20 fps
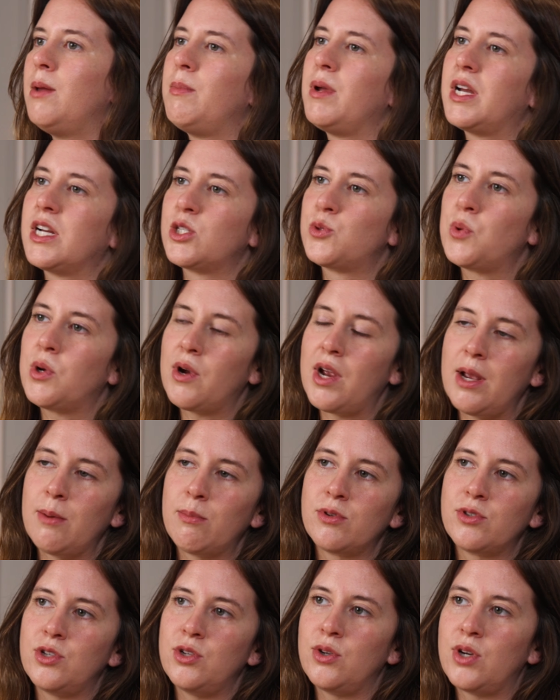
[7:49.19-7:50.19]
because we were
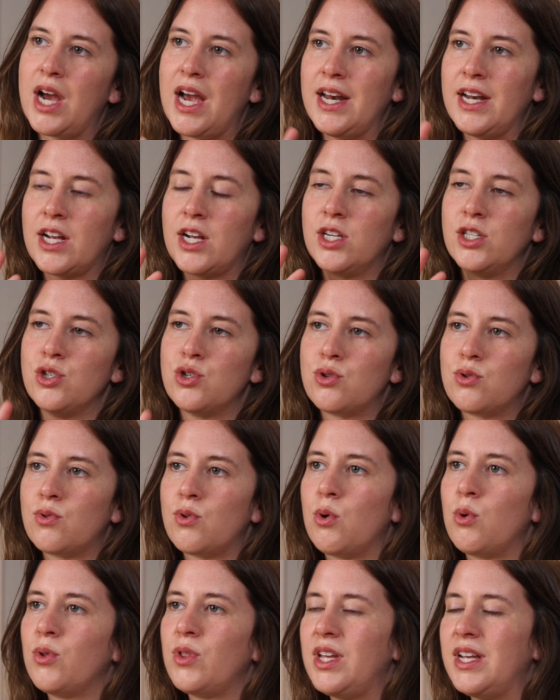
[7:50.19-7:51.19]
able to kind of
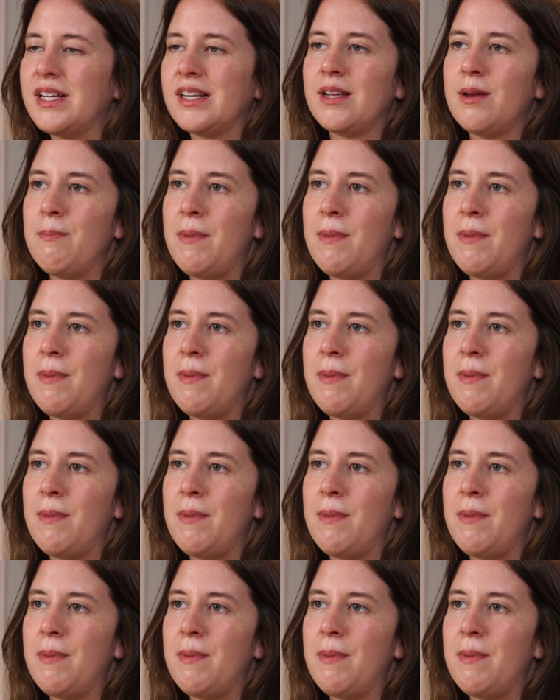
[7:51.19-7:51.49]
control the